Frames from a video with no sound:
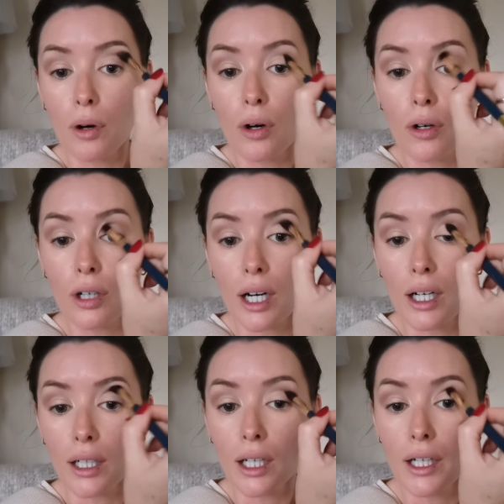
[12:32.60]
All
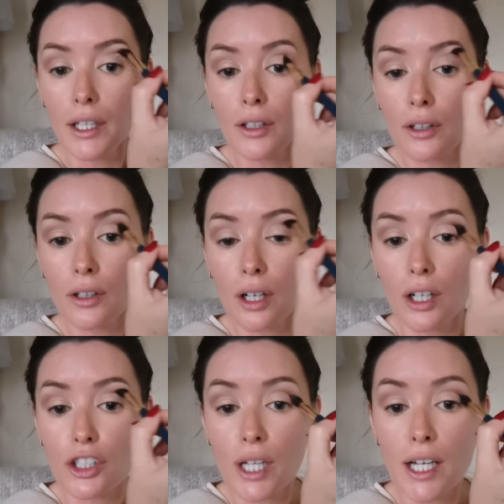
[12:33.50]
our liner,
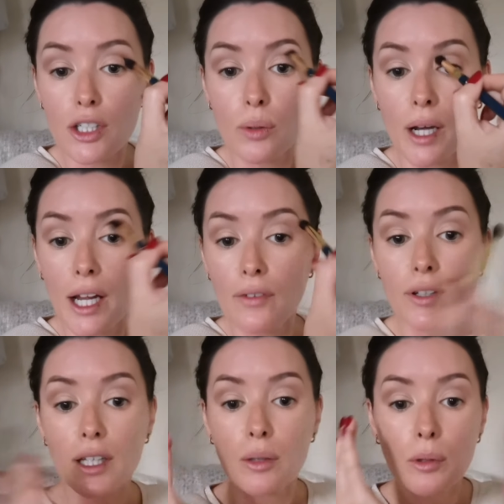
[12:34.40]
our shadow,
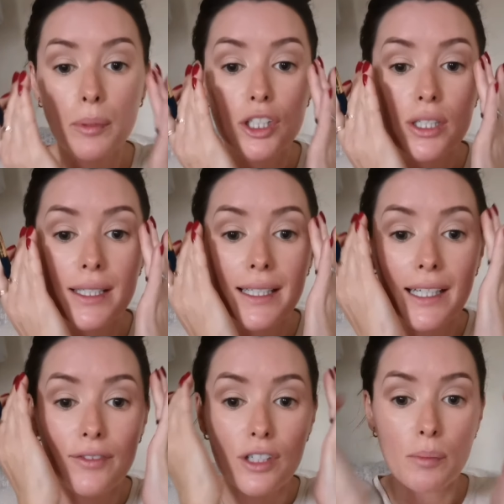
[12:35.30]
everything will be just
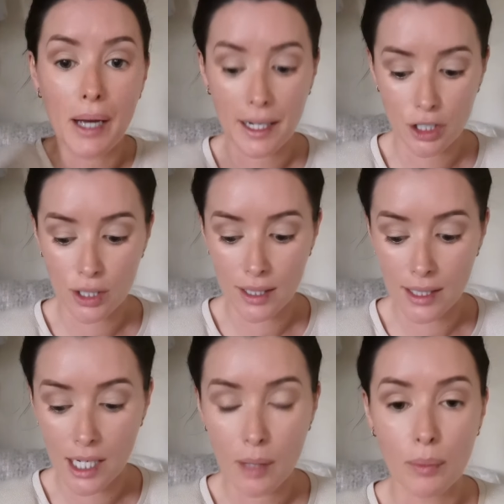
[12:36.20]
lifted back, just to
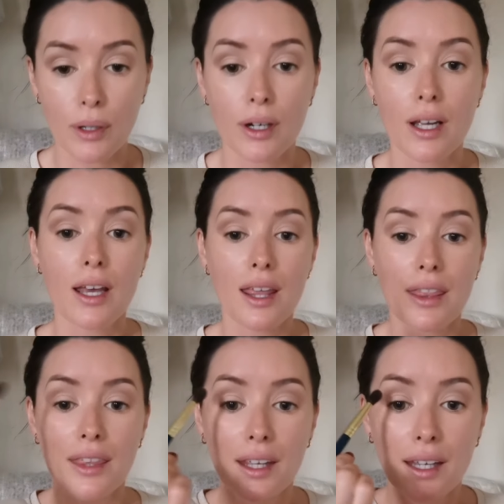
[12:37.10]
taper
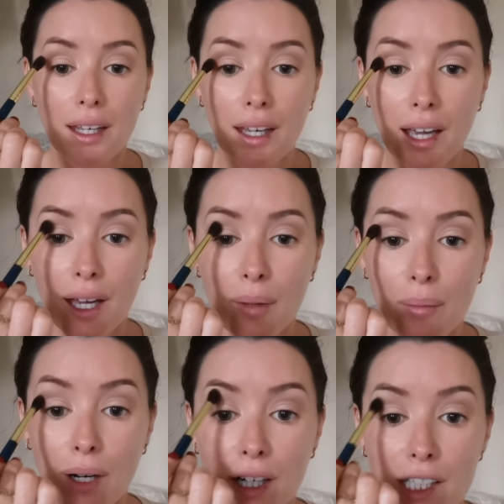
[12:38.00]
the
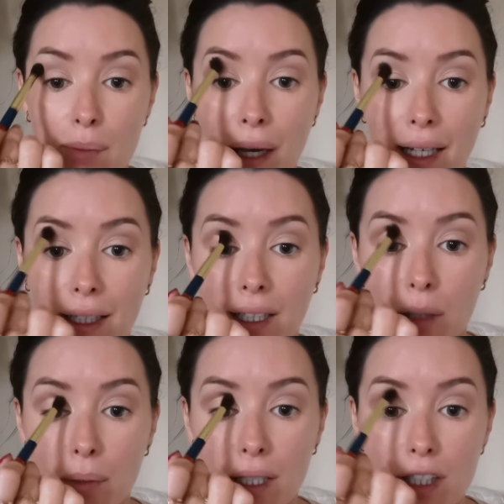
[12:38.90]
eyes back a
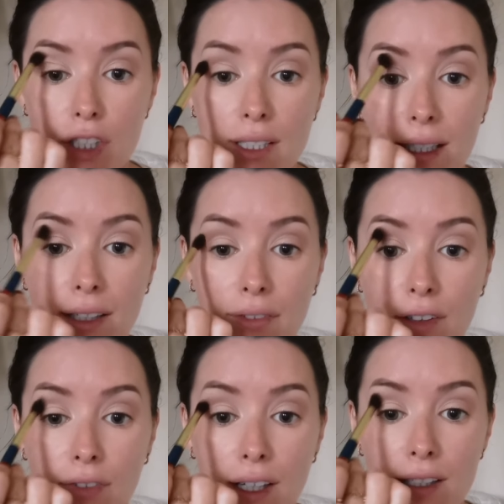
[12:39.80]
little bit and just to lift
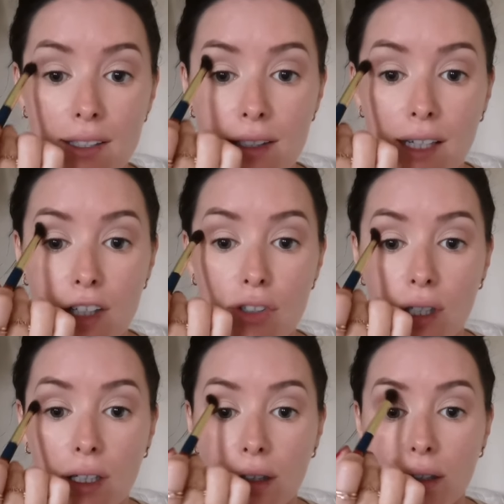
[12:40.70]
the face
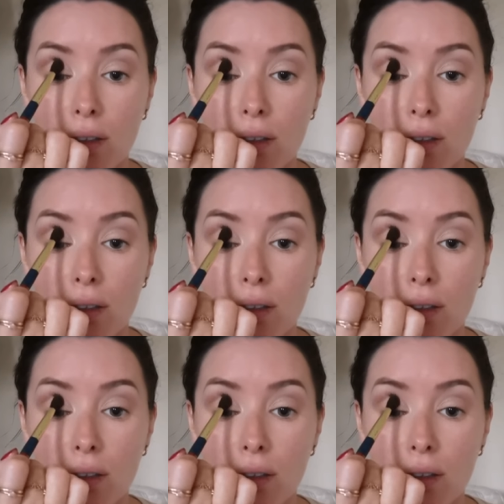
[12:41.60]
naturally.